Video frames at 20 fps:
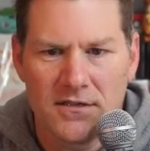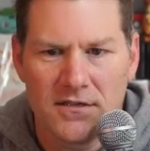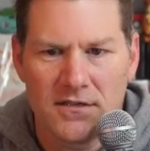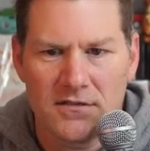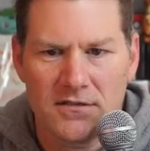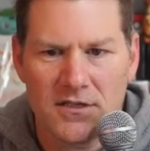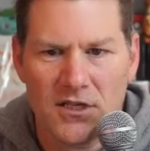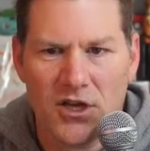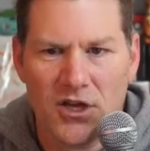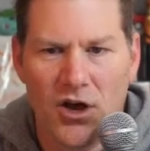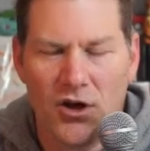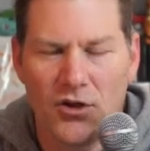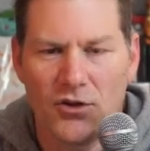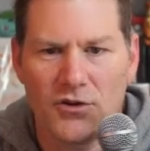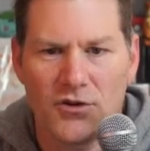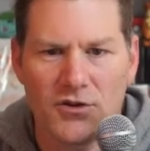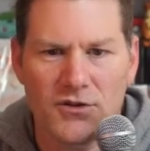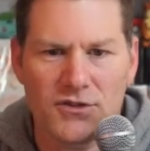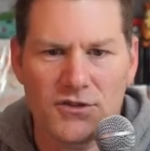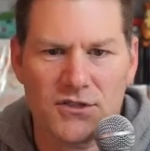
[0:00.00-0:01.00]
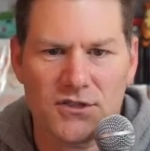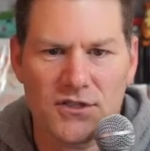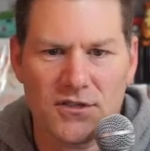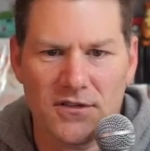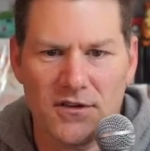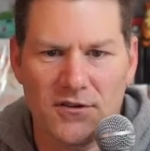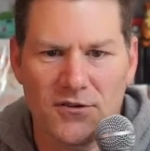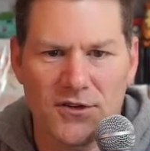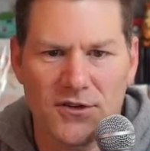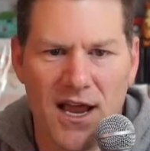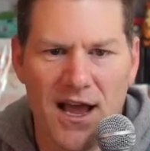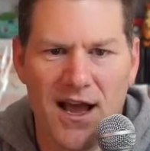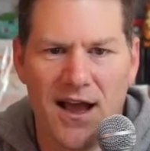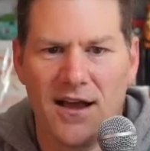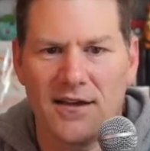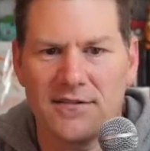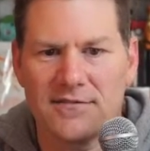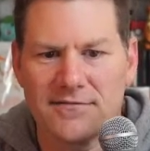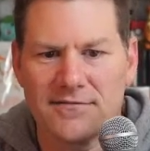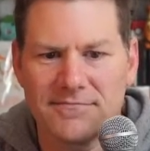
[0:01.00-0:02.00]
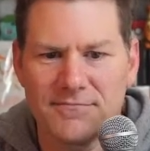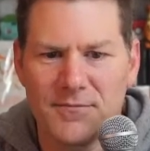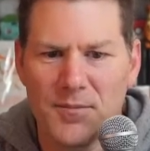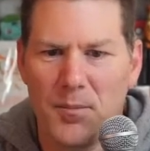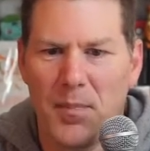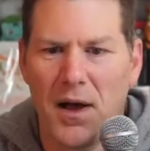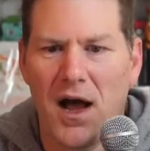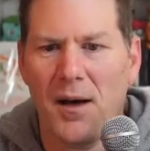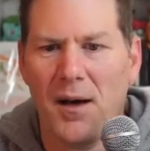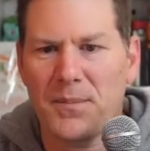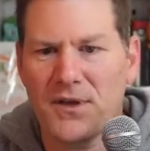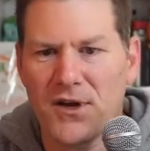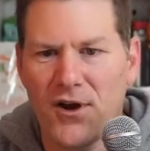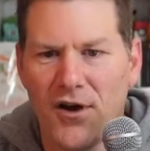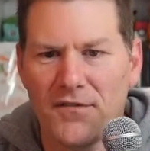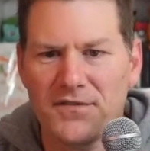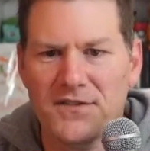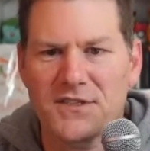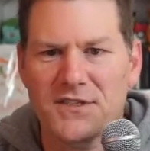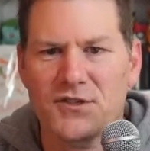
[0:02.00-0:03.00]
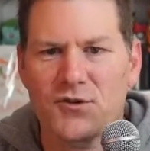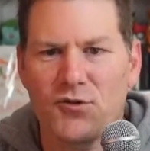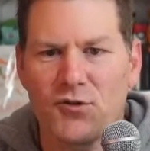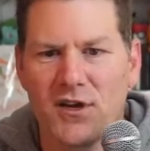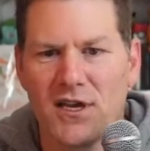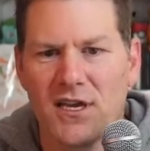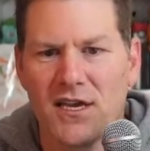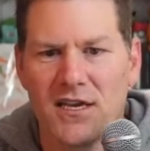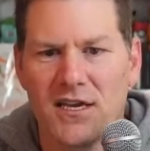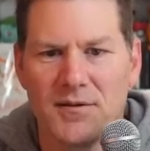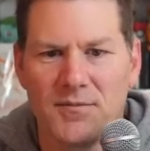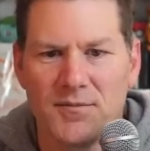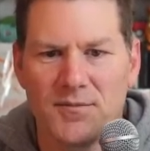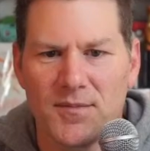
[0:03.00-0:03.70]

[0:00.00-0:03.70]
The colors are not popping off the screen,